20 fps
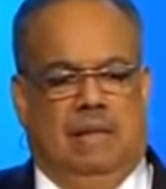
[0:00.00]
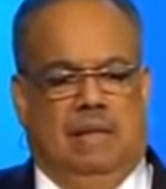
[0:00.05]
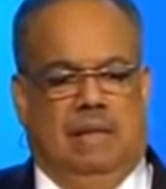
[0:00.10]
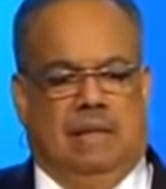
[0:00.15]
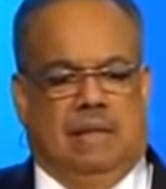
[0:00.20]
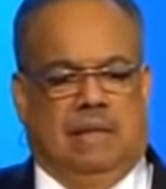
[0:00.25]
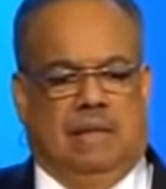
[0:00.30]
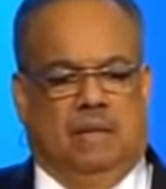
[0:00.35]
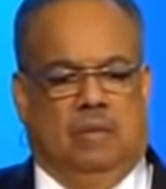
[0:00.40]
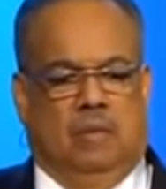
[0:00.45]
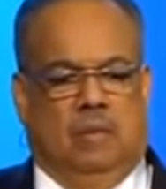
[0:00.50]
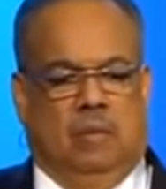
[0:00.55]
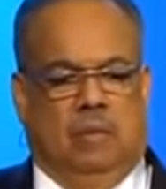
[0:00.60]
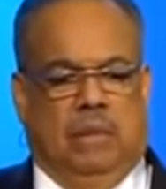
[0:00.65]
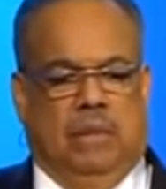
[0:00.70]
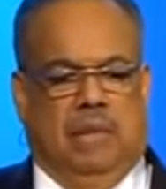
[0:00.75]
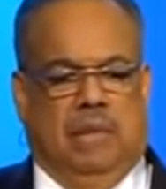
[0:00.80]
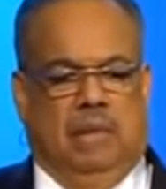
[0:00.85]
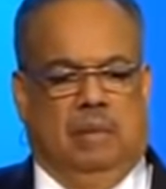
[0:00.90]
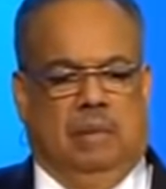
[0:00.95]
I said, well,
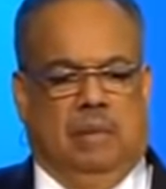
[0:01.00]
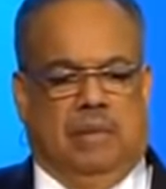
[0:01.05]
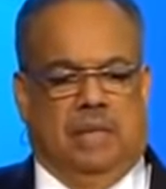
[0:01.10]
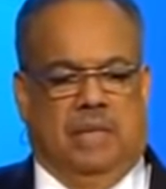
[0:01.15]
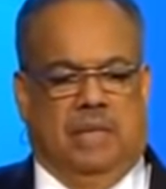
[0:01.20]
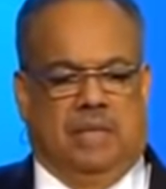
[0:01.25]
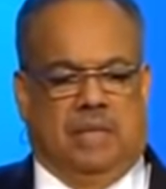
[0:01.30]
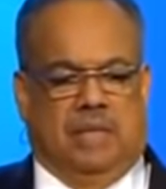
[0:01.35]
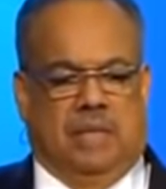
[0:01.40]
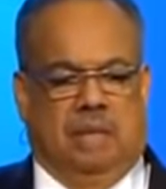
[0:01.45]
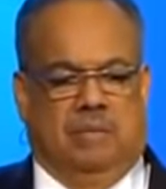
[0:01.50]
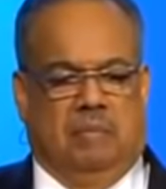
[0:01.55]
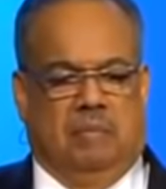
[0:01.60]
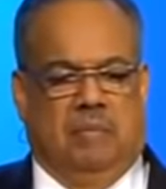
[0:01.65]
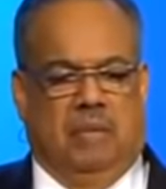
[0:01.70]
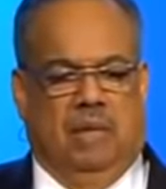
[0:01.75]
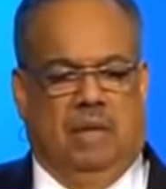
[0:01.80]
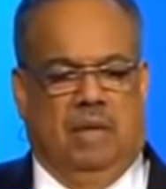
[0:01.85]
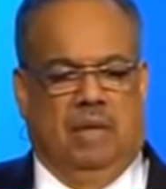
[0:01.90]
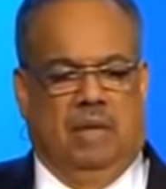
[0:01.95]
man, let me tell you something.
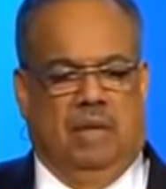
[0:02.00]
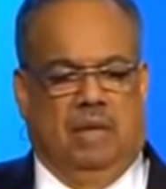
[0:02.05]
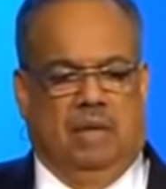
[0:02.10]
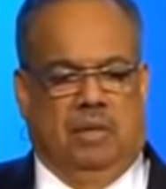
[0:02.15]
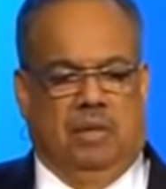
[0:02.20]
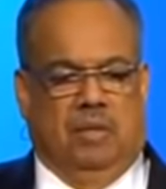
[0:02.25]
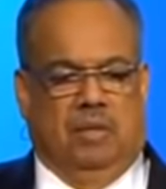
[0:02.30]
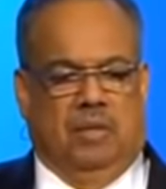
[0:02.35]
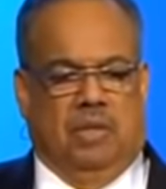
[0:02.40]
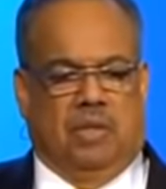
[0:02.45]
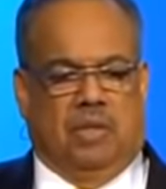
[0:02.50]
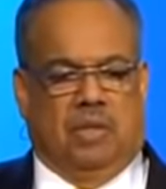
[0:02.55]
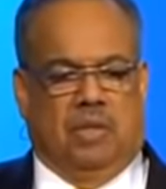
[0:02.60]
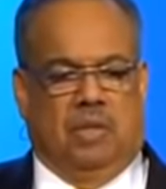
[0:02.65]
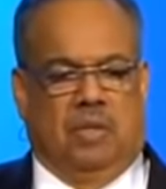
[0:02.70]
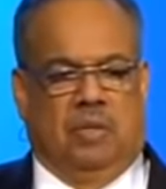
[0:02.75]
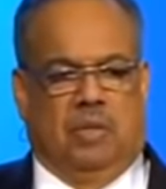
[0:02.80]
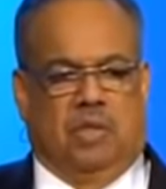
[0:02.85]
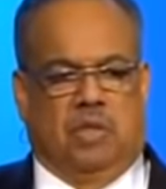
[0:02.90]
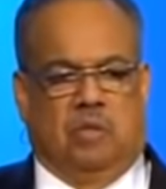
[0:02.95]
You
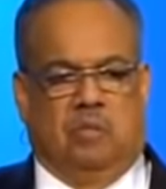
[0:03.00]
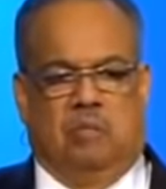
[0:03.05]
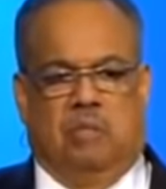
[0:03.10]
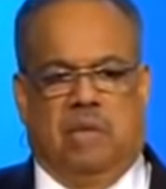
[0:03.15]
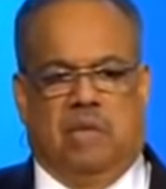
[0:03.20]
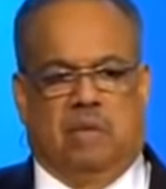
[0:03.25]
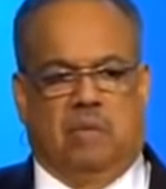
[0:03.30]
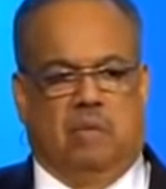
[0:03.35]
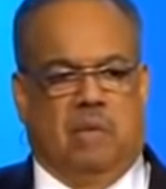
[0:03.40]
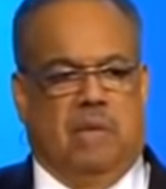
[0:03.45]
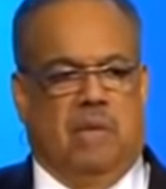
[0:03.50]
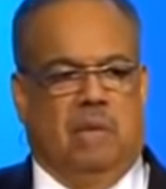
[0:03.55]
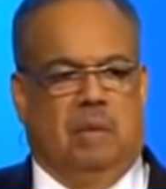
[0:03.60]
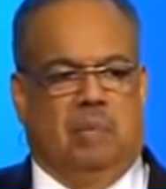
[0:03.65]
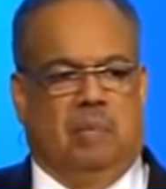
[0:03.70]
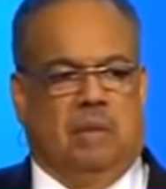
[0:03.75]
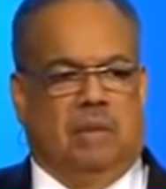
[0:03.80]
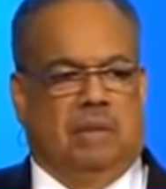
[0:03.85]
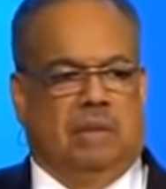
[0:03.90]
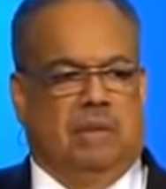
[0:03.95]
just messed me
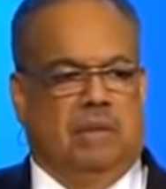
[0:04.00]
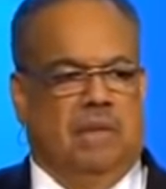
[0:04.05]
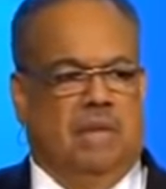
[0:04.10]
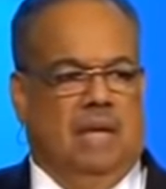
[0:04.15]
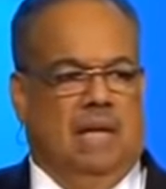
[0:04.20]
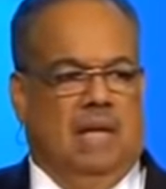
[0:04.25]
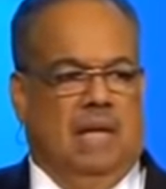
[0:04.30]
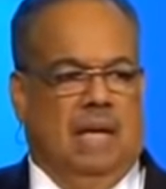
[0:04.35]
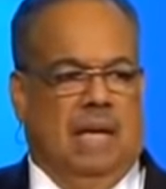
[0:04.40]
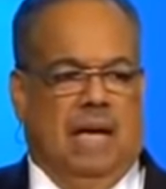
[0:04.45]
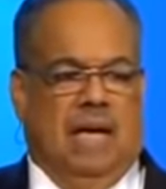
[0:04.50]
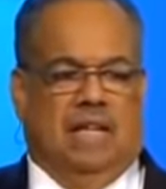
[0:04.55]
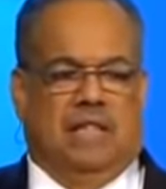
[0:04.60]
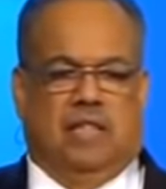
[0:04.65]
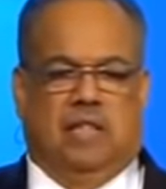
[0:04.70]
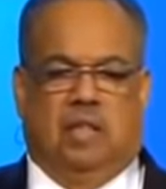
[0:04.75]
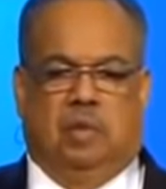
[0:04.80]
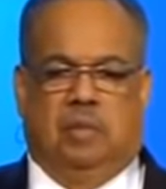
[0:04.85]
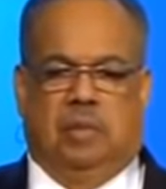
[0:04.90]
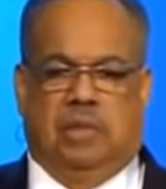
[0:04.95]
up, because I
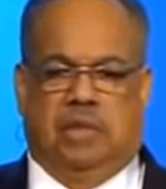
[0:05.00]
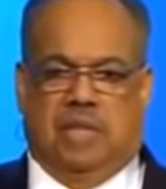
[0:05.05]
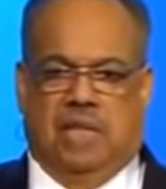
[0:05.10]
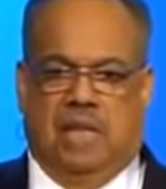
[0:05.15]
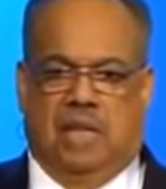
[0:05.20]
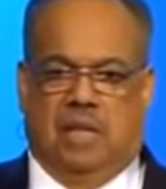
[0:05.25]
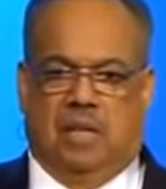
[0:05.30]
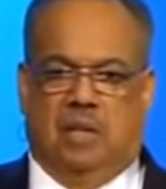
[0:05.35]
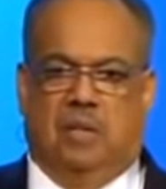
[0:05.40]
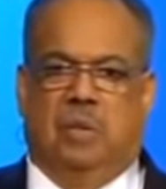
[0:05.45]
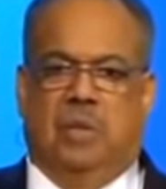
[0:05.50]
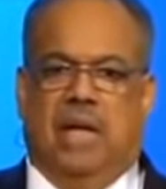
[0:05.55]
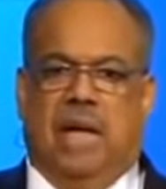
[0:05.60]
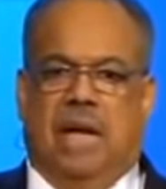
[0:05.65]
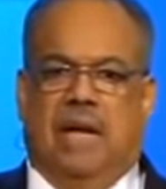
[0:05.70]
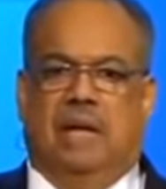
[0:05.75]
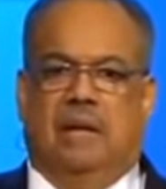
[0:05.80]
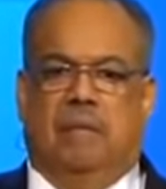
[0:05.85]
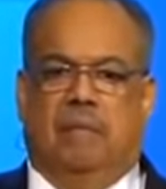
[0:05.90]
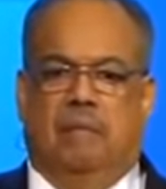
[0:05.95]
should have been telling you
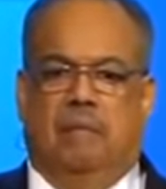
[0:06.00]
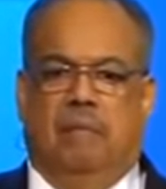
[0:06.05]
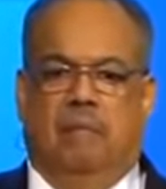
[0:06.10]
that.